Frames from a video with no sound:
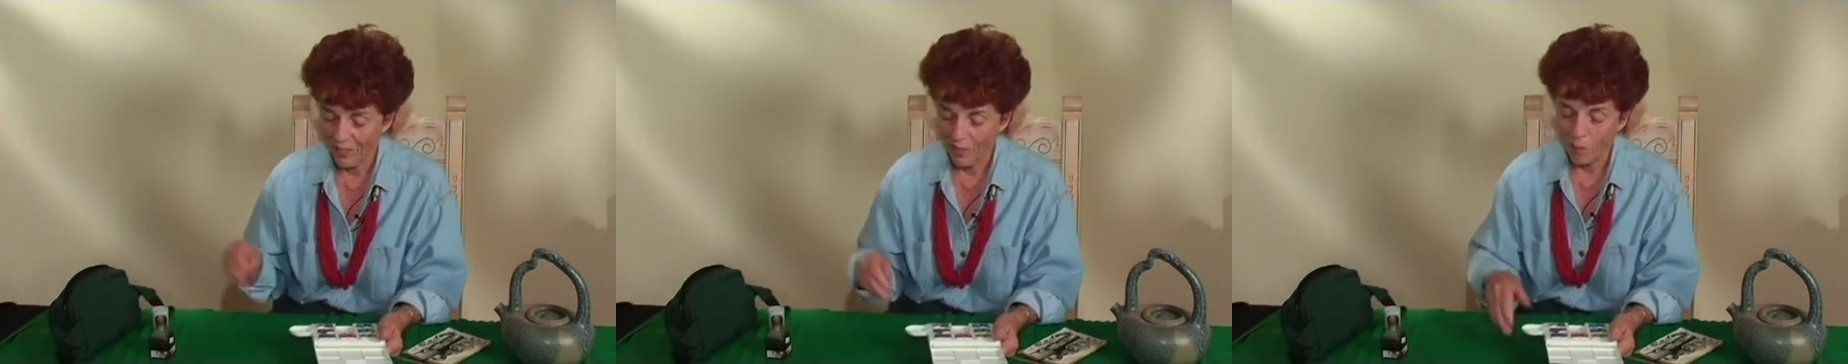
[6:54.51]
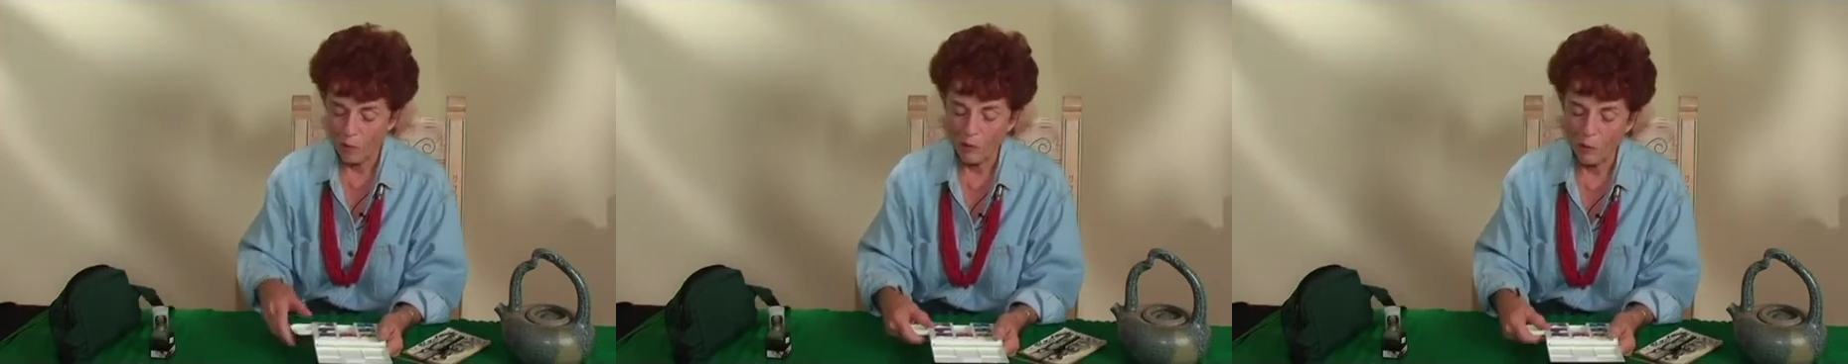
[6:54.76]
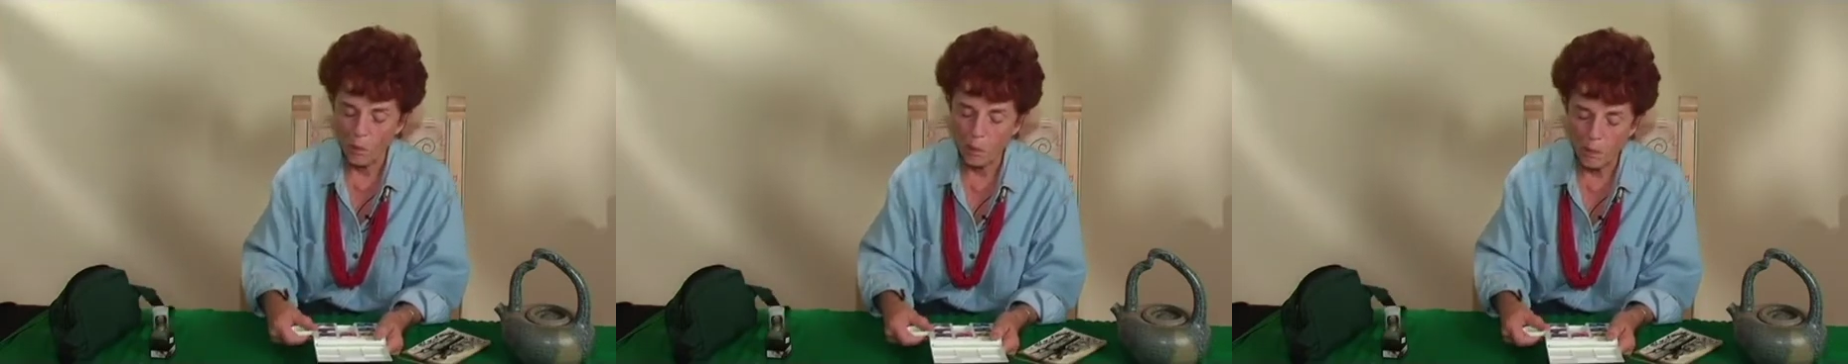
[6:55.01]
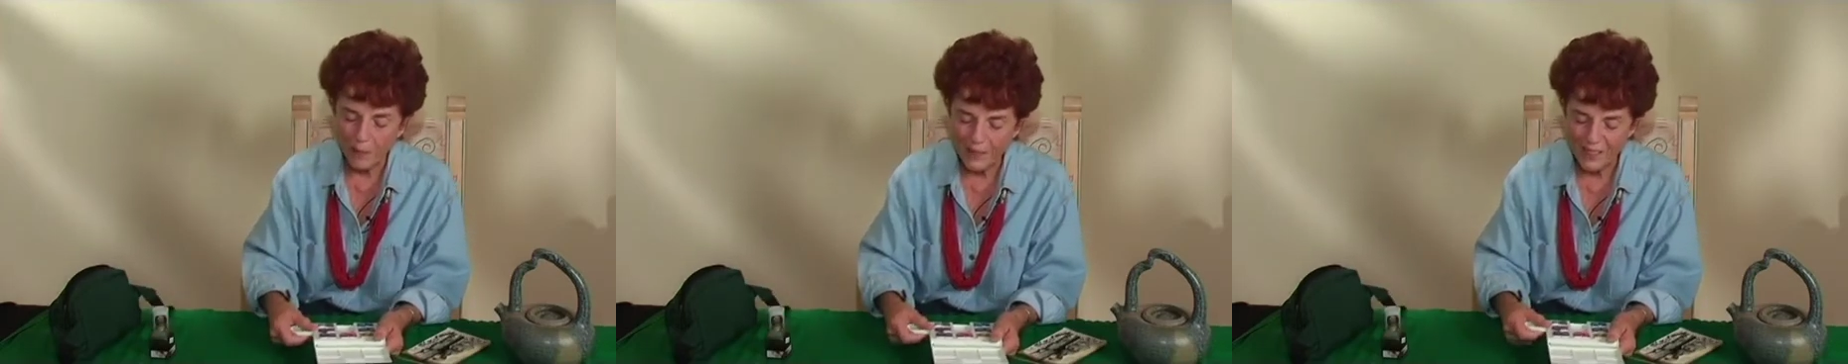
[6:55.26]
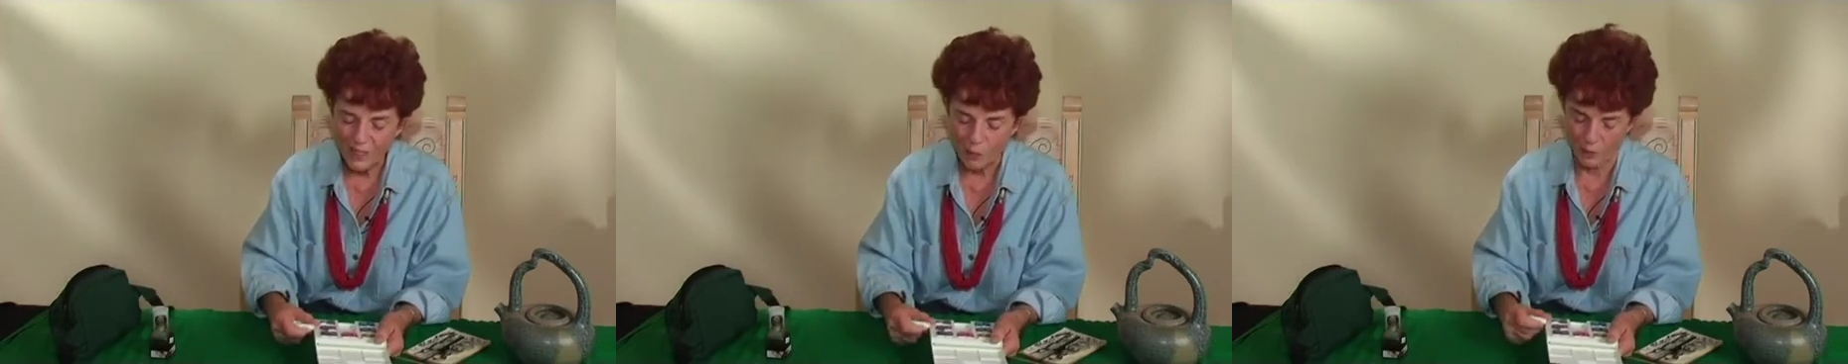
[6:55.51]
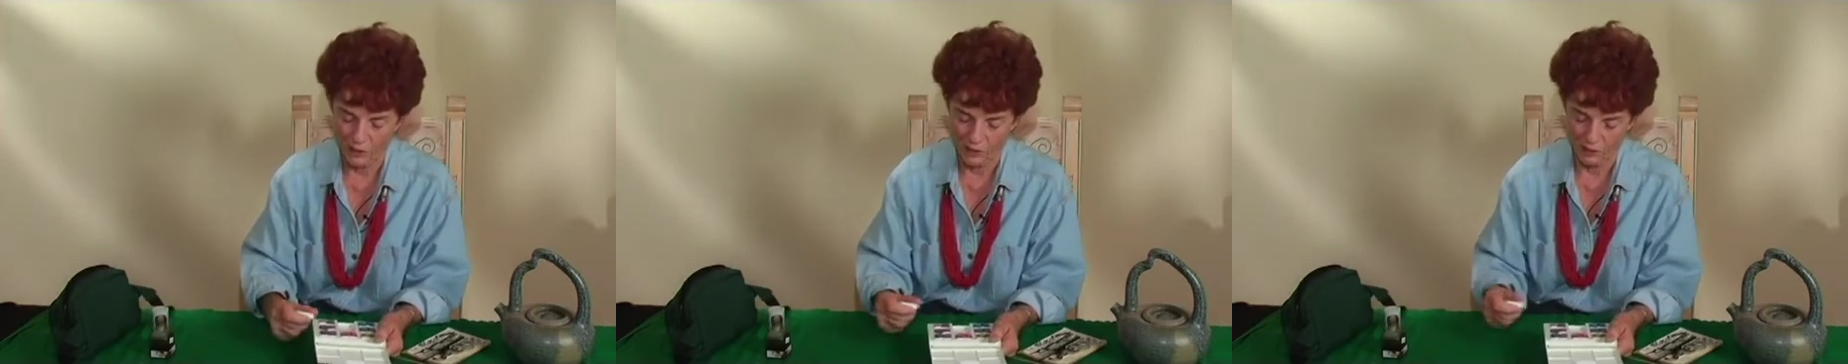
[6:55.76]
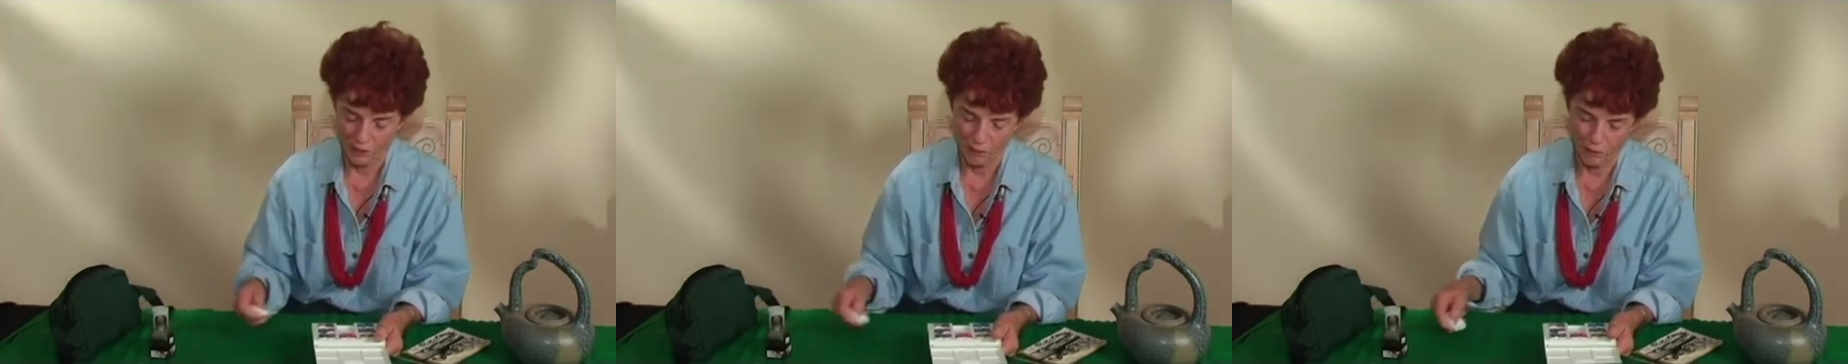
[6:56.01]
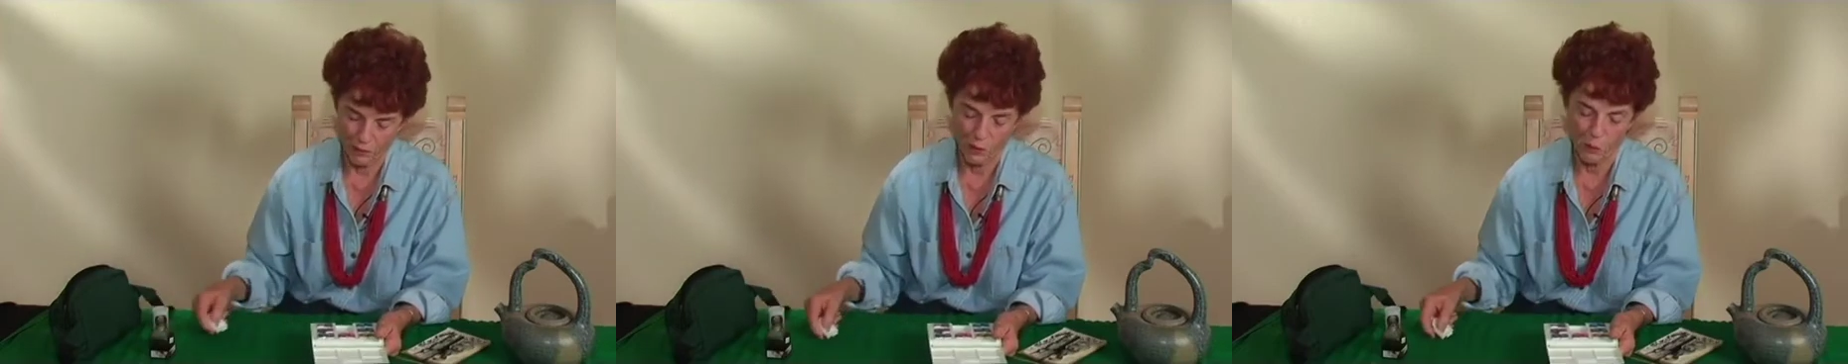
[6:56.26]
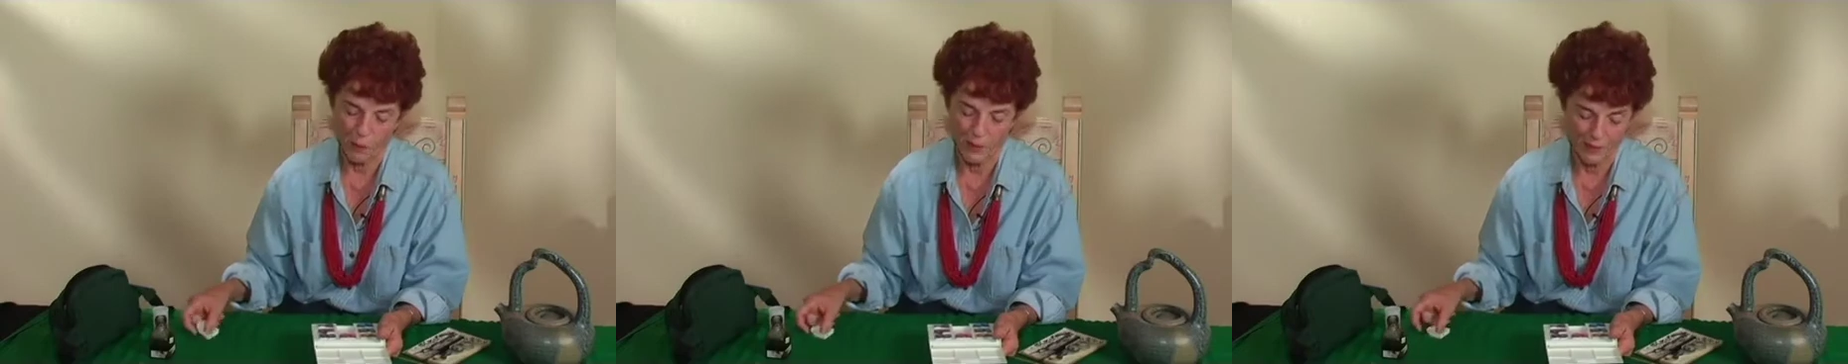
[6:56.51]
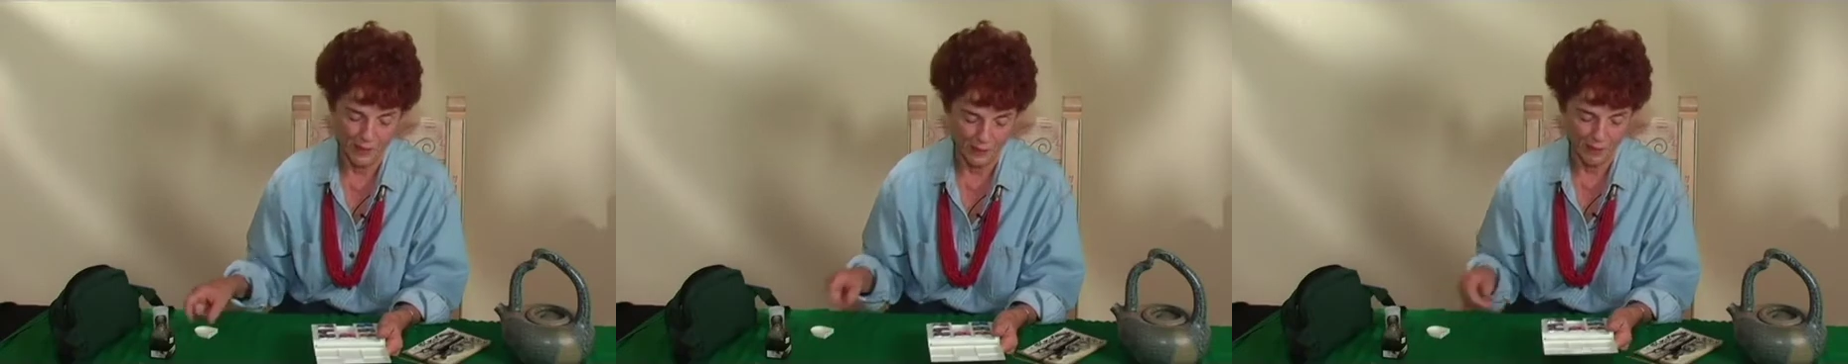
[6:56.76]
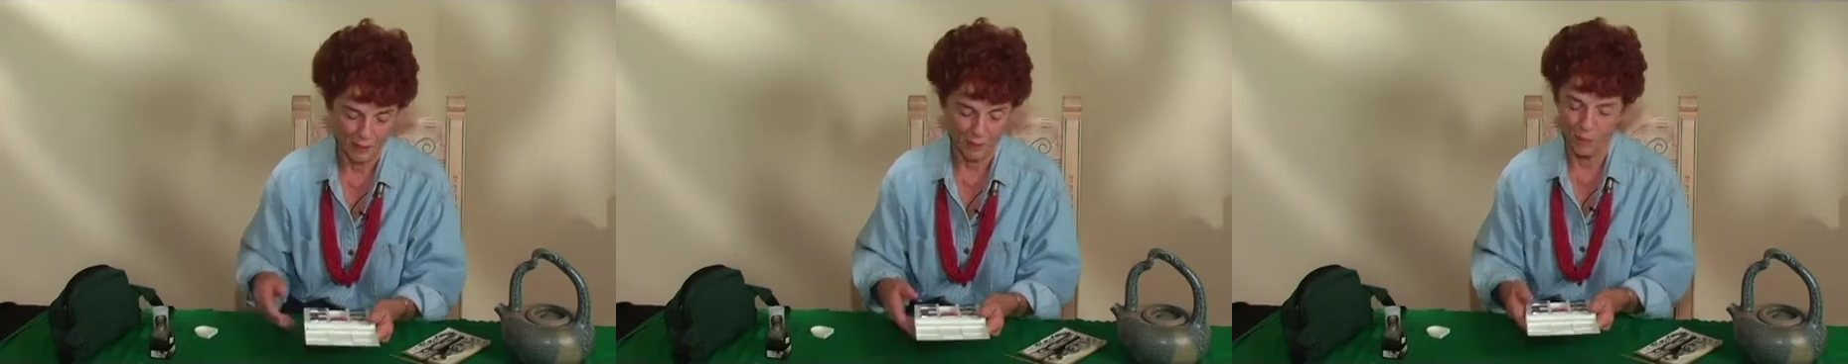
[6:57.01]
But the biggest reason for this paint set,